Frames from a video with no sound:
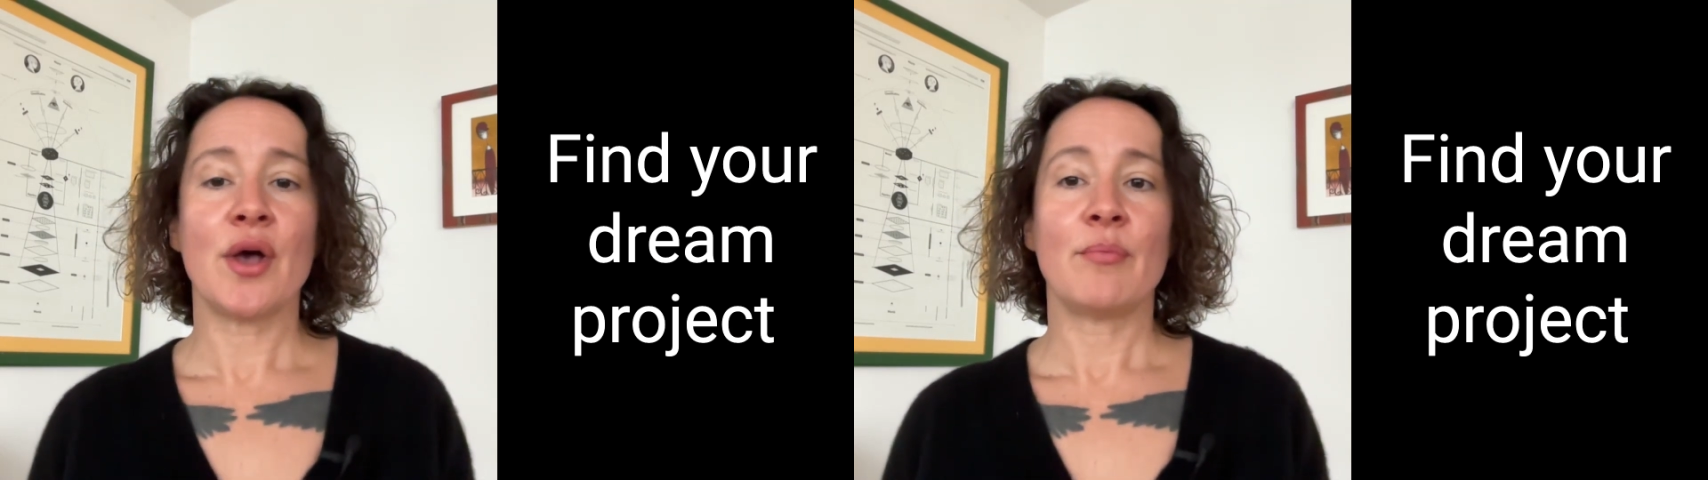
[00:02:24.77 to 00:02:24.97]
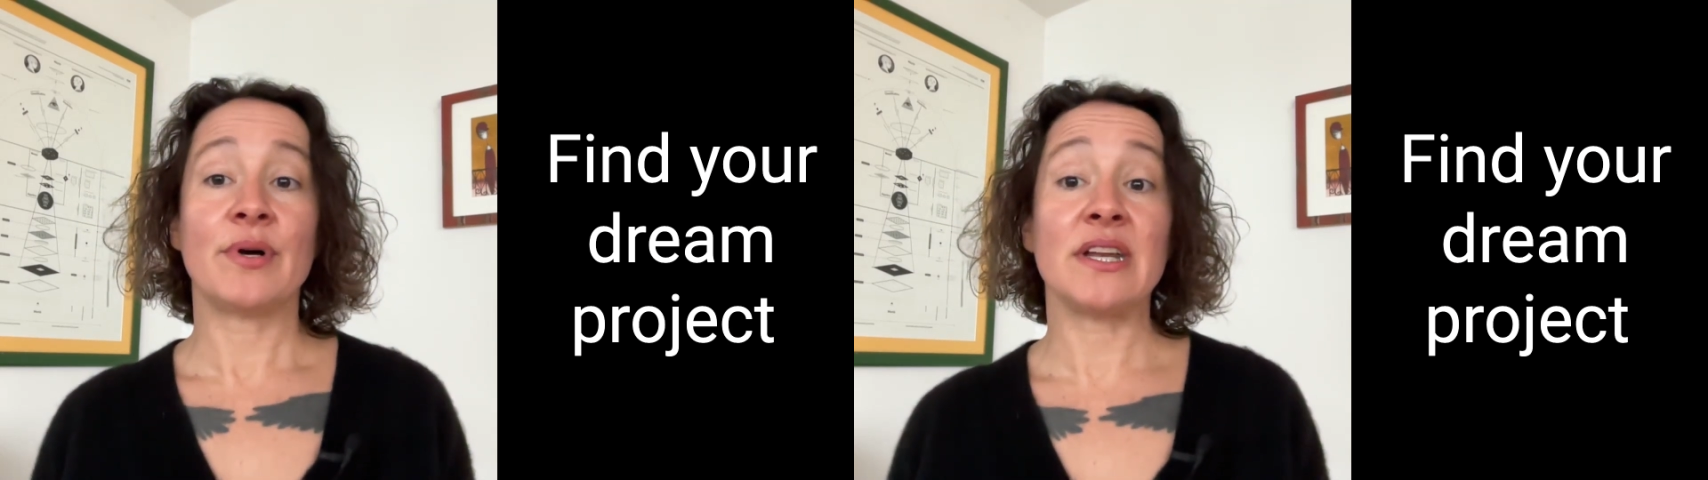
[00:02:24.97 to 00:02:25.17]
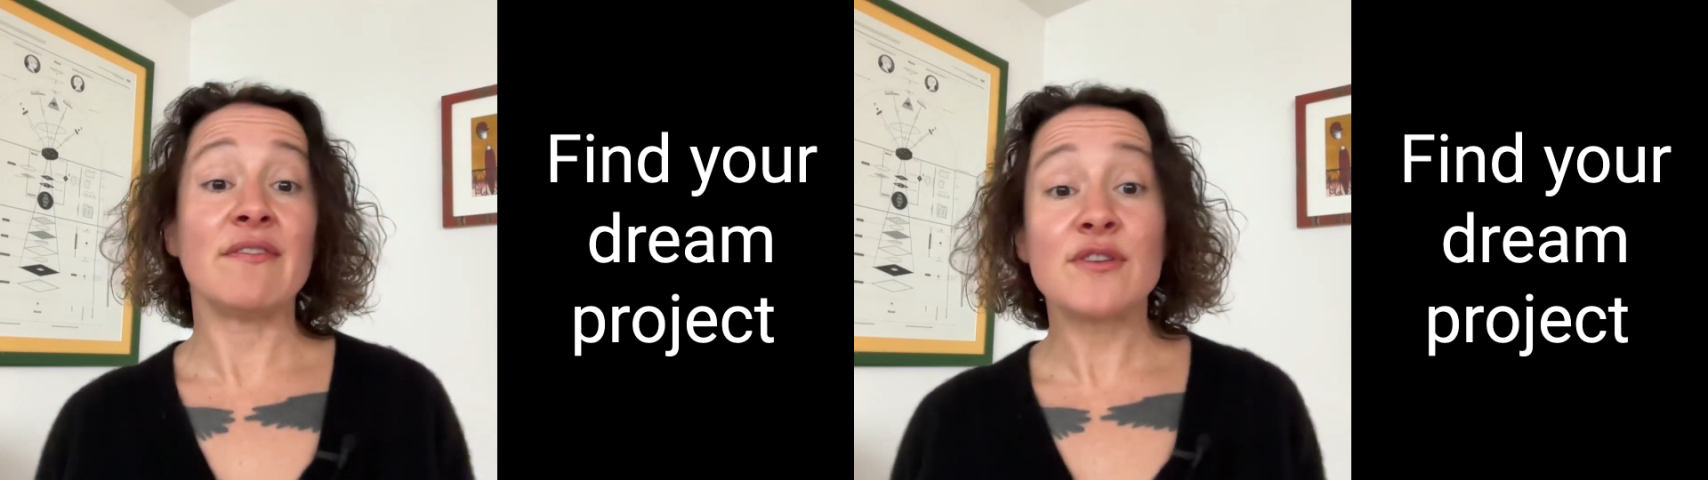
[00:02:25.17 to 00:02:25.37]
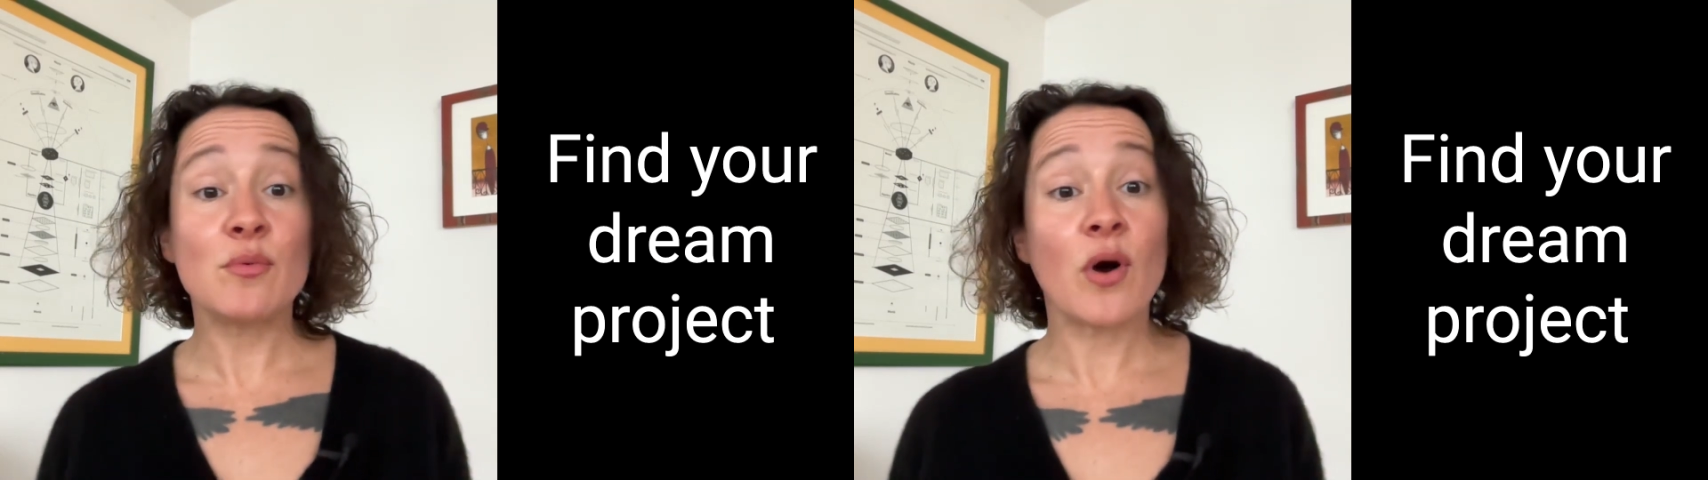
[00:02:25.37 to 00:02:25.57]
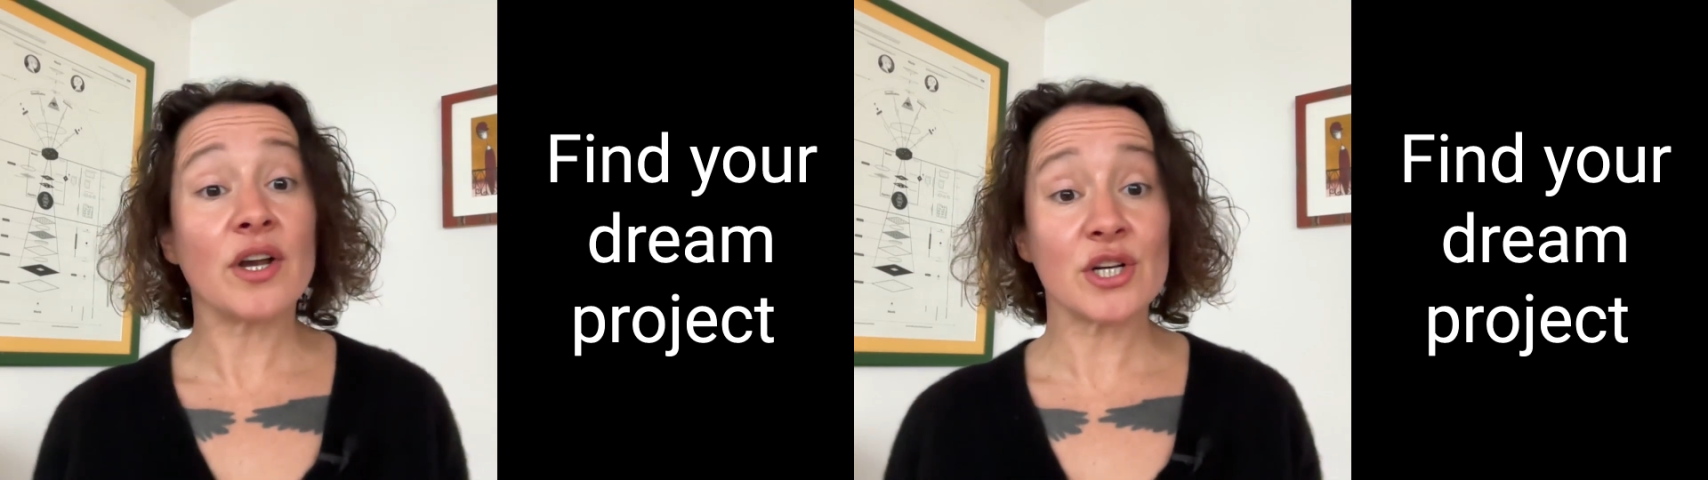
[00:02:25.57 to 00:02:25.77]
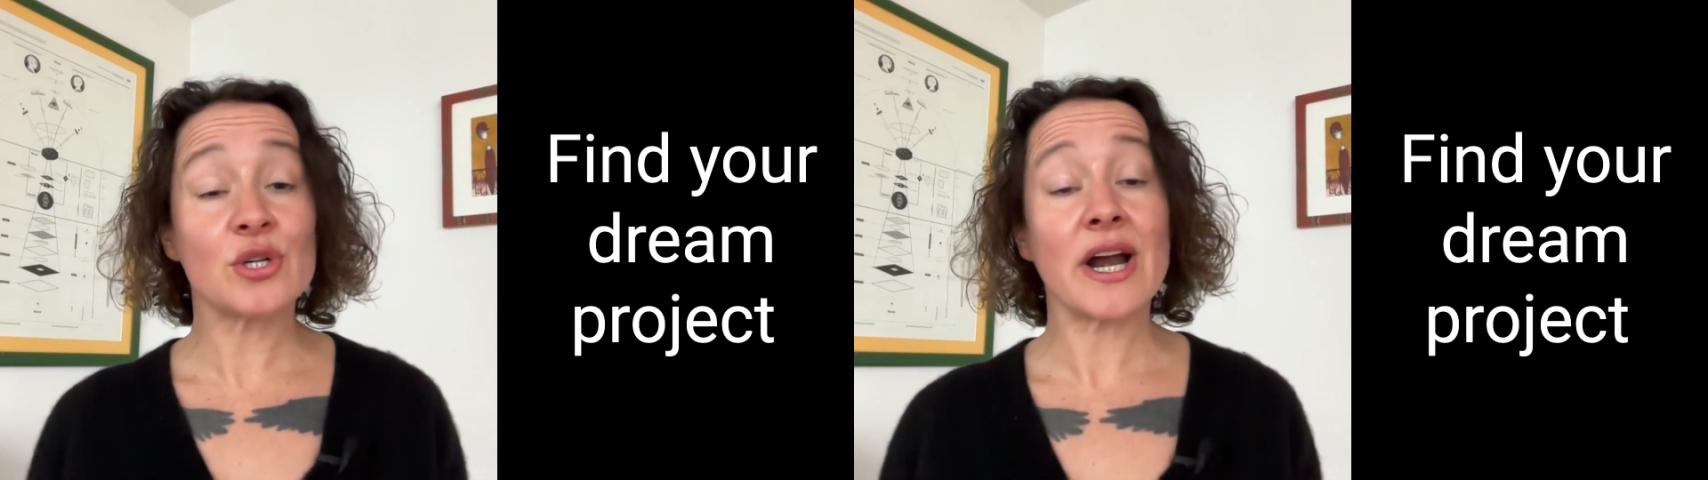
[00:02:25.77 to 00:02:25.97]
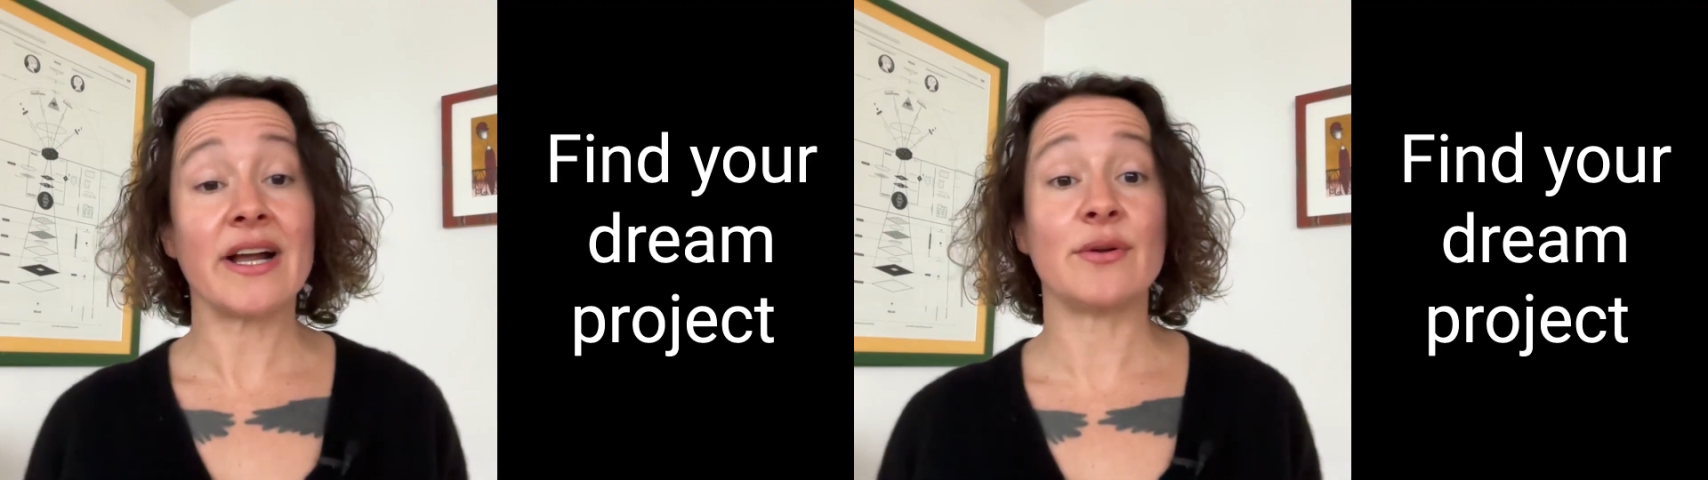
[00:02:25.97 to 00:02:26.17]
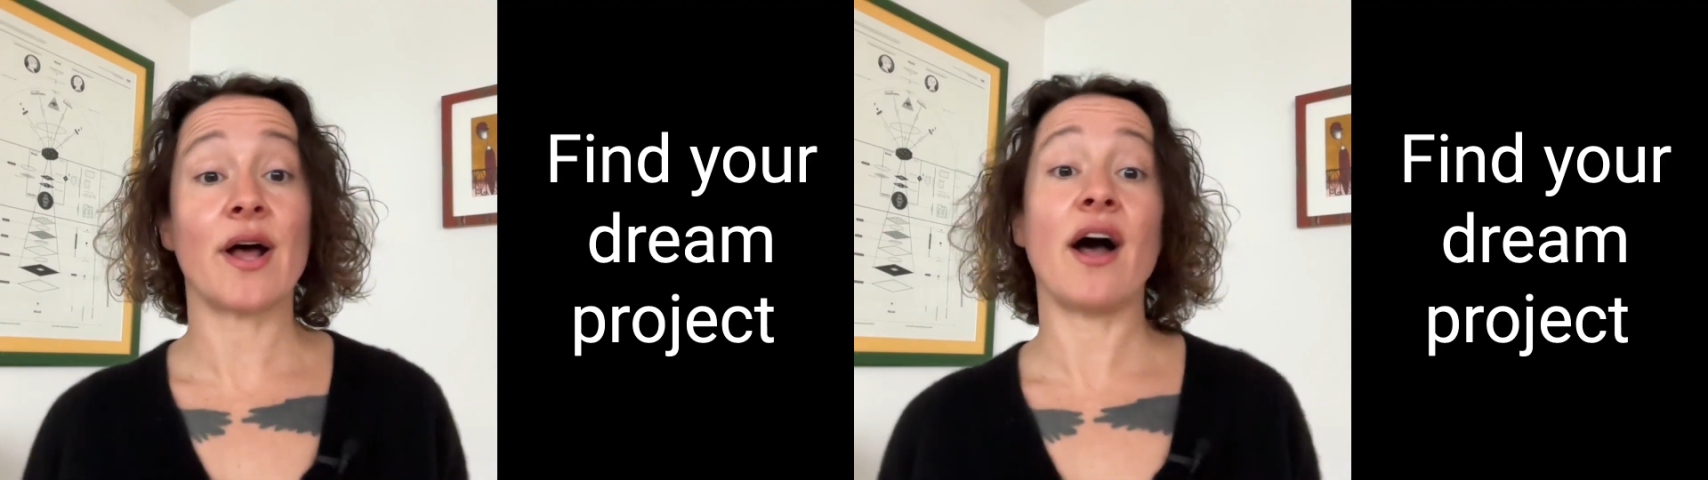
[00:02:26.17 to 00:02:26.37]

But if you want to try out